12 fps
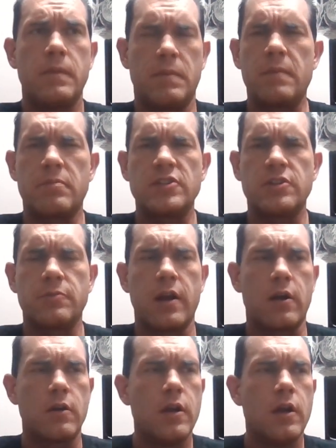but I'm pretty sure we
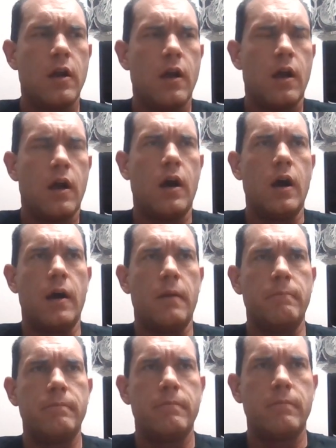are.
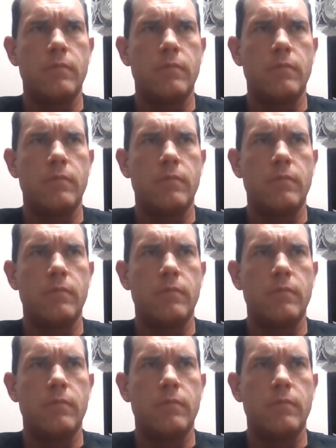Um,